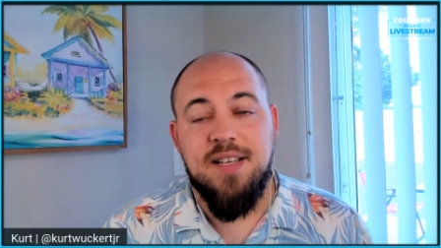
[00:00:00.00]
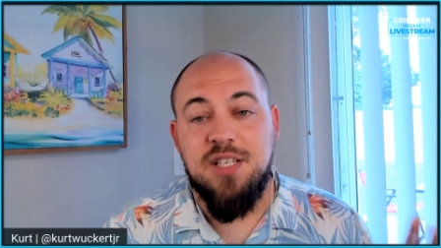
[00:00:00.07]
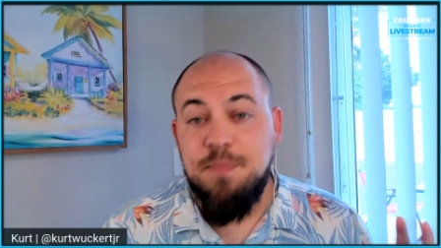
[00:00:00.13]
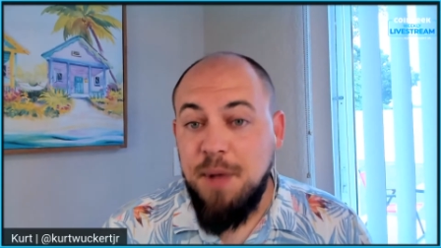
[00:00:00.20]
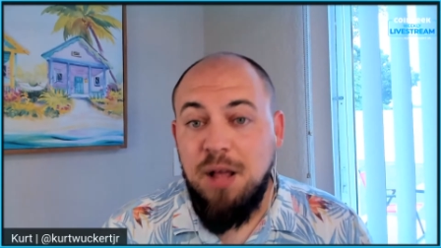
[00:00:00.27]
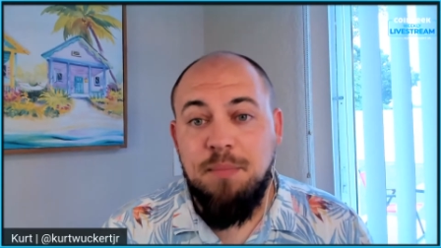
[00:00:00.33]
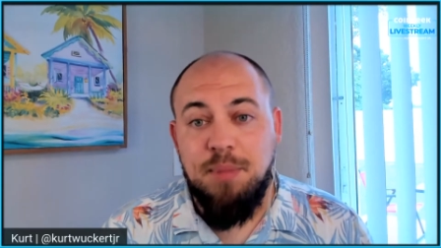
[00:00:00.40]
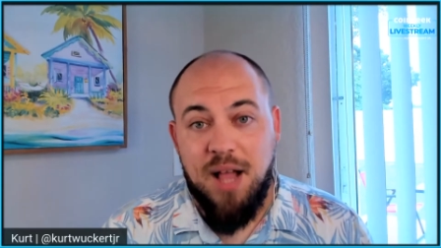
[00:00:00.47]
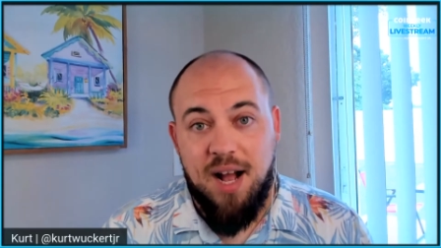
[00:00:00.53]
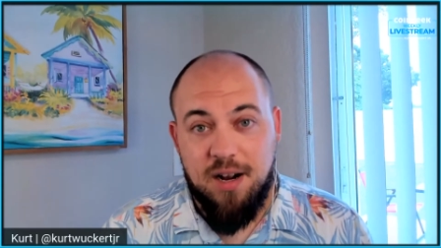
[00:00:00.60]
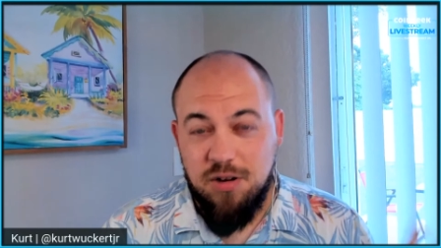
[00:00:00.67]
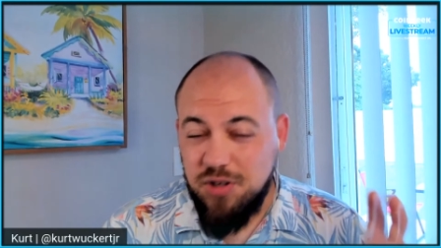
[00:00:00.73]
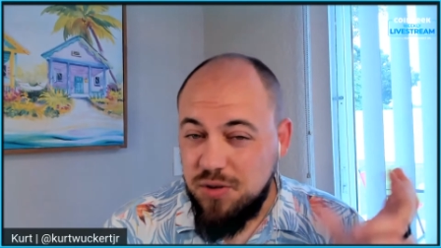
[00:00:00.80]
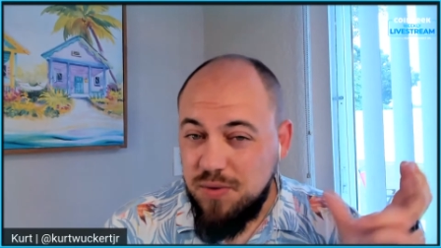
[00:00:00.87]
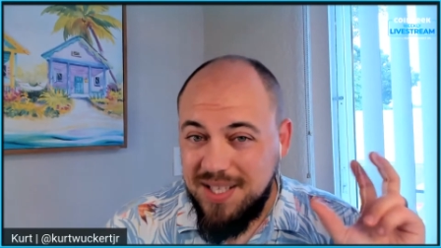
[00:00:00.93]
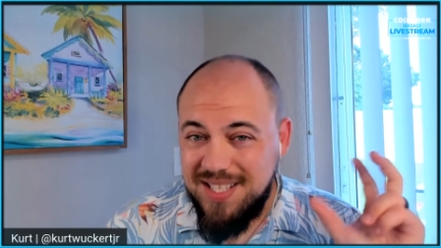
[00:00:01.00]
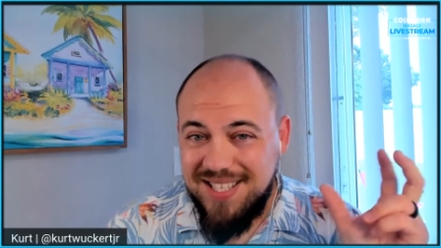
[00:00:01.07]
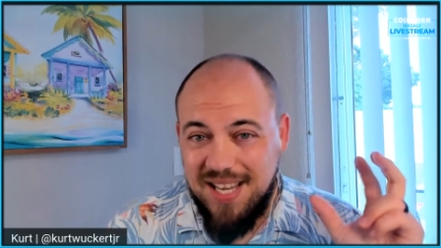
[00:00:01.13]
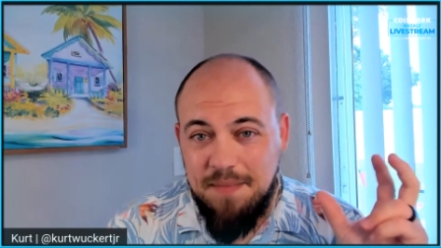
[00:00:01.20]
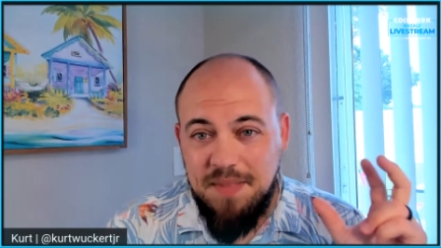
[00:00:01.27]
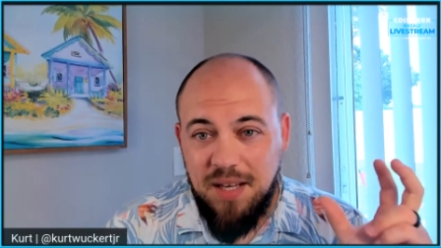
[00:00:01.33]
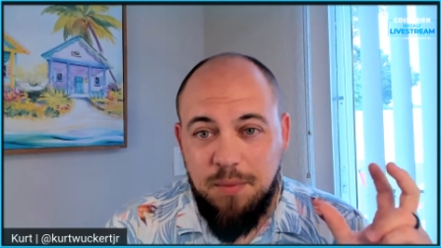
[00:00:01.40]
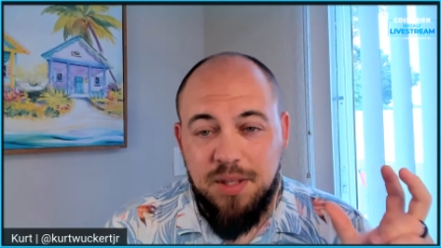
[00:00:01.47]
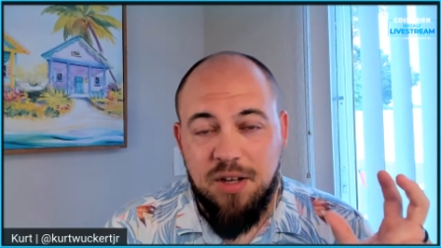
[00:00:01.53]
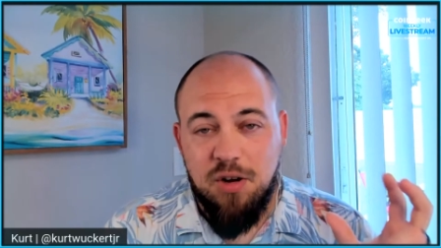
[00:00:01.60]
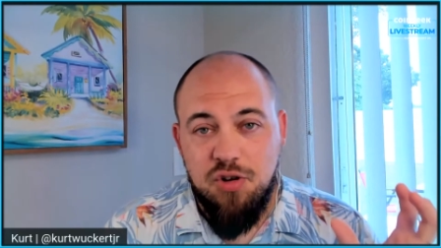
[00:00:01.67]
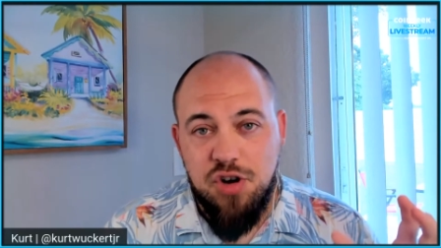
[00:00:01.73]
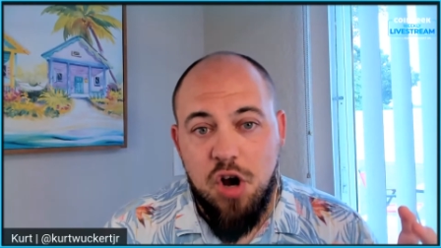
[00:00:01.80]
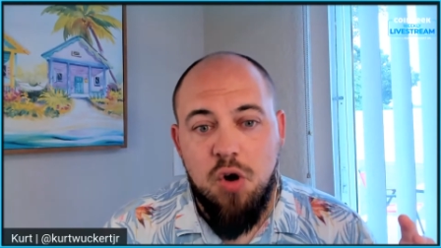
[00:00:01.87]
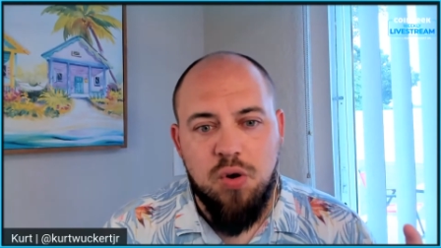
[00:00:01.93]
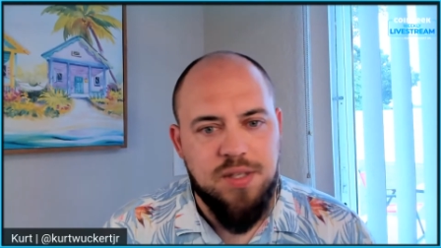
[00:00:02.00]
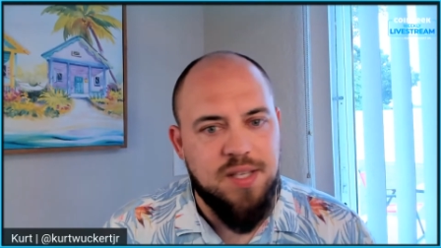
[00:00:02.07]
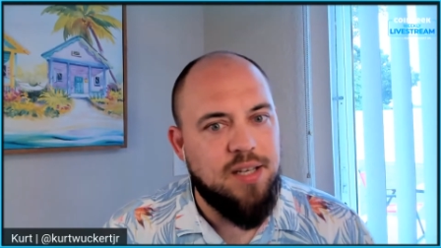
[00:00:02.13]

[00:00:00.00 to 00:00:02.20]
small bloggers doing the same thing with their nodes.